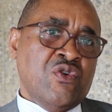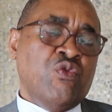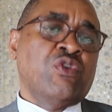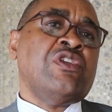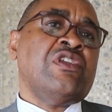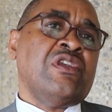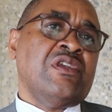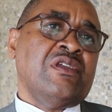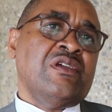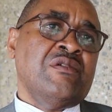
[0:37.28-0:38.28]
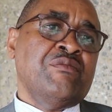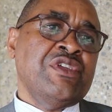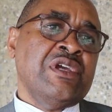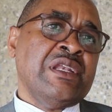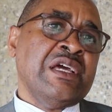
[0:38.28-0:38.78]
would
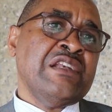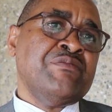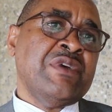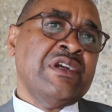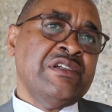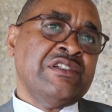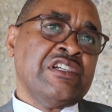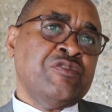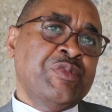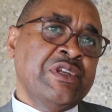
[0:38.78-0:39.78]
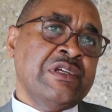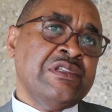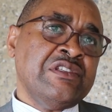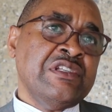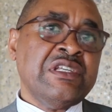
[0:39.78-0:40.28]
be a nightmarish
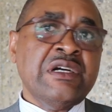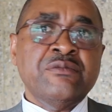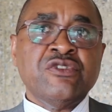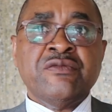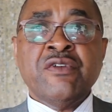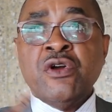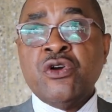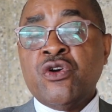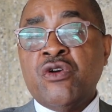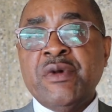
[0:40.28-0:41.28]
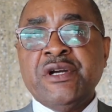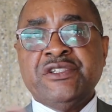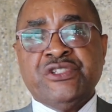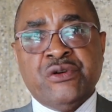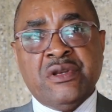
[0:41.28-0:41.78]
experience in terms of
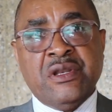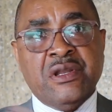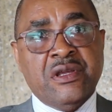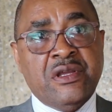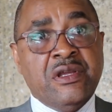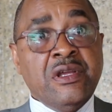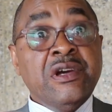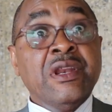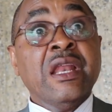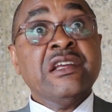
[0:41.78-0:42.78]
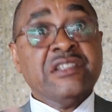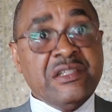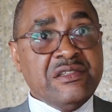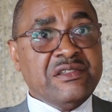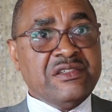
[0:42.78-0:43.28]
commercial
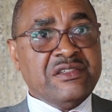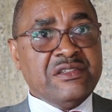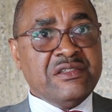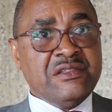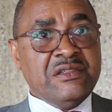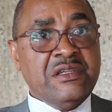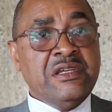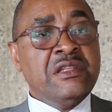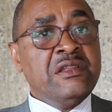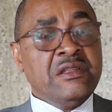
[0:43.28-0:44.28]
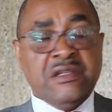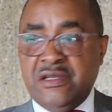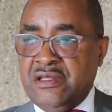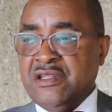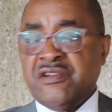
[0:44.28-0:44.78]
relations in
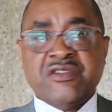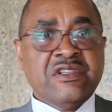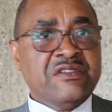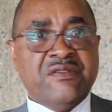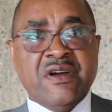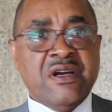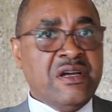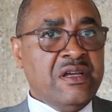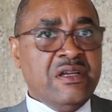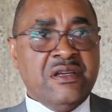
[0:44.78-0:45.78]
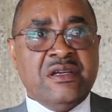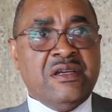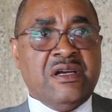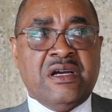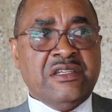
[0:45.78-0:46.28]
the transfer
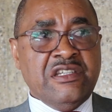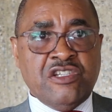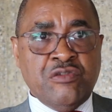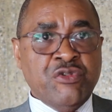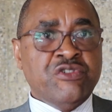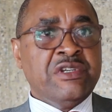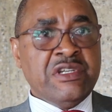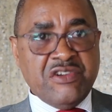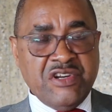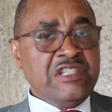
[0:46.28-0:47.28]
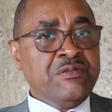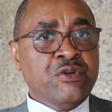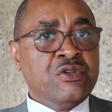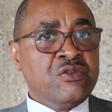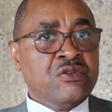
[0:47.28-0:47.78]
and distribution and
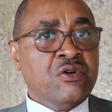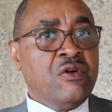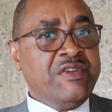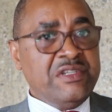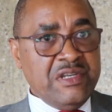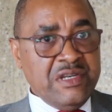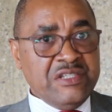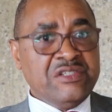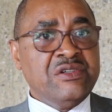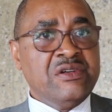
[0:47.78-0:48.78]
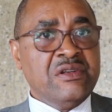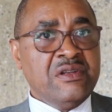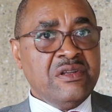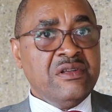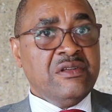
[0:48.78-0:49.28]
transport of international
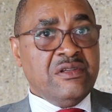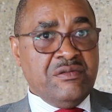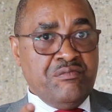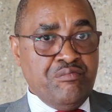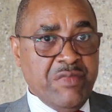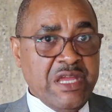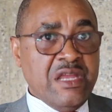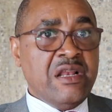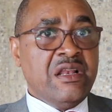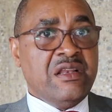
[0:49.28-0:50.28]
mail